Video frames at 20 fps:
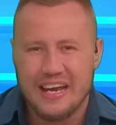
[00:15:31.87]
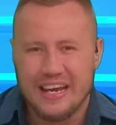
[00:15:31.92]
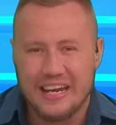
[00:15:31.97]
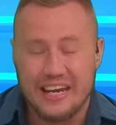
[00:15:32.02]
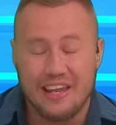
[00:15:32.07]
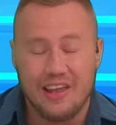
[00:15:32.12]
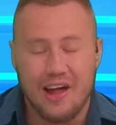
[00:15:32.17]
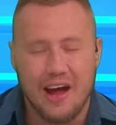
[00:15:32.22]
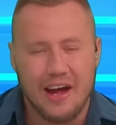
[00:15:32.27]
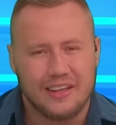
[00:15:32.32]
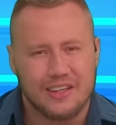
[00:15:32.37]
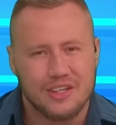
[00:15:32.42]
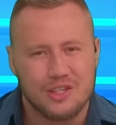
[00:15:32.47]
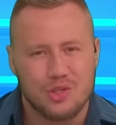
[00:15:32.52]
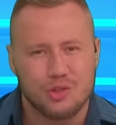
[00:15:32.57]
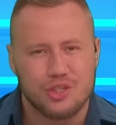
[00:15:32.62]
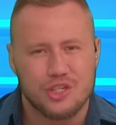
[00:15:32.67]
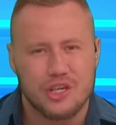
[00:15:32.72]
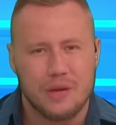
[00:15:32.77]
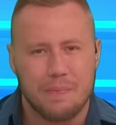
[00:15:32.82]
He liked this
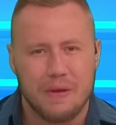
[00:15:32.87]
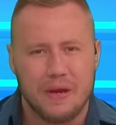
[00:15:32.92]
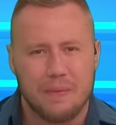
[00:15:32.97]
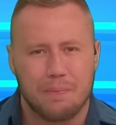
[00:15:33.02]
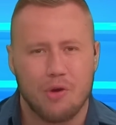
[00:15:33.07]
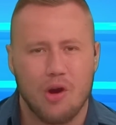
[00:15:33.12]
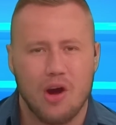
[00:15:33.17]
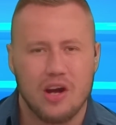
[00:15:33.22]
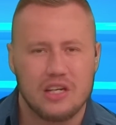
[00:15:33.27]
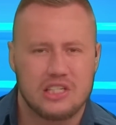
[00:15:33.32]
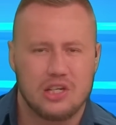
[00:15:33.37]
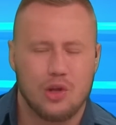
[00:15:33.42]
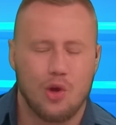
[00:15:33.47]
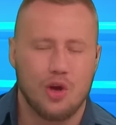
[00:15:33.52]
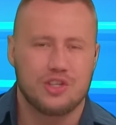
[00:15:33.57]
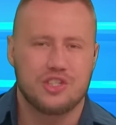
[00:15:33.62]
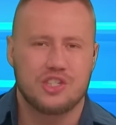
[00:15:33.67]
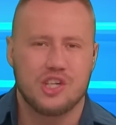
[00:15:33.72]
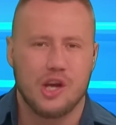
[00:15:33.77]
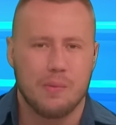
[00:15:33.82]
horse at a big price
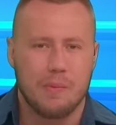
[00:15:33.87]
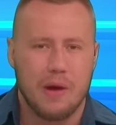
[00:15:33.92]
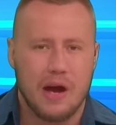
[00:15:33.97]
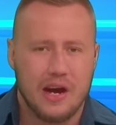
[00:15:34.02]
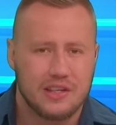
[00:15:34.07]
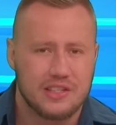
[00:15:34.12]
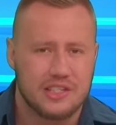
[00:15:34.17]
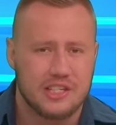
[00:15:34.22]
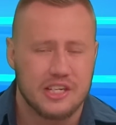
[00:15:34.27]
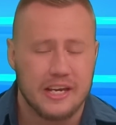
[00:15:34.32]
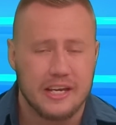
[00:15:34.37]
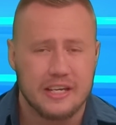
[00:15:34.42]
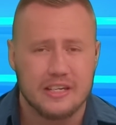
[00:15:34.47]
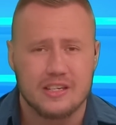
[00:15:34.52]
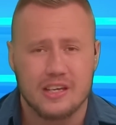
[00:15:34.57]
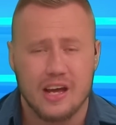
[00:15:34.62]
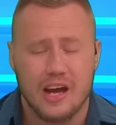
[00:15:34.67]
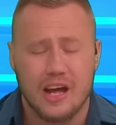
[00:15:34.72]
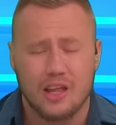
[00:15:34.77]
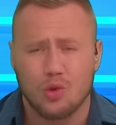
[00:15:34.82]
last time out,
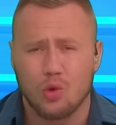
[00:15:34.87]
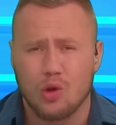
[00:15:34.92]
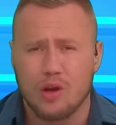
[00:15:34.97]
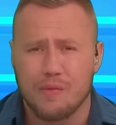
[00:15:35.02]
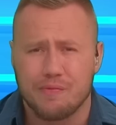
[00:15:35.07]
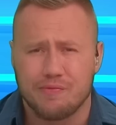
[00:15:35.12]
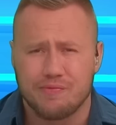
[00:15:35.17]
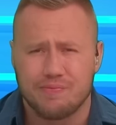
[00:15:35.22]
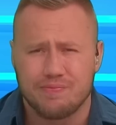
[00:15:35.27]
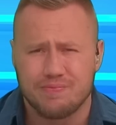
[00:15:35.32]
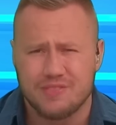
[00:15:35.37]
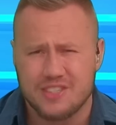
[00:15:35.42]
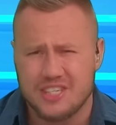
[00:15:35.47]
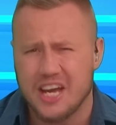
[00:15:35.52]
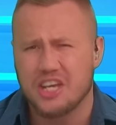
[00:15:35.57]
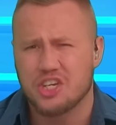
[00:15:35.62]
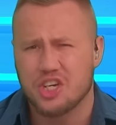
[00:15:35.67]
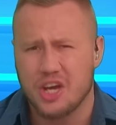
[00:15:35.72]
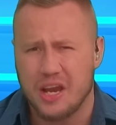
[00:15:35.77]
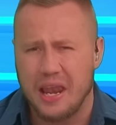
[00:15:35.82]
and uh, I thought of
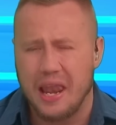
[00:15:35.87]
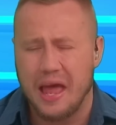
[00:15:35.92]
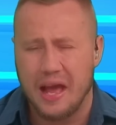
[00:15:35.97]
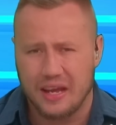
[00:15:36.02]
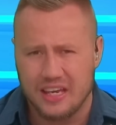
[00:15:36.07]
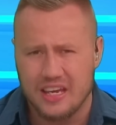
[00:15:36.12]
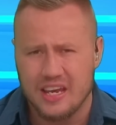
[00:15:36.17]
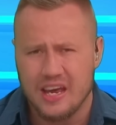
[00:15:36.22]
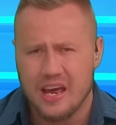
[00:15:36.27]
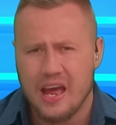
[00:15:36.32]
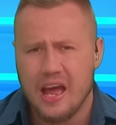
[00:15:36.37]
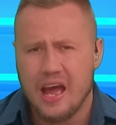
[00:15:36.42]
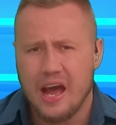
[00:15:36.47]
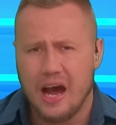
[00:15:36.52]
touch unlucky.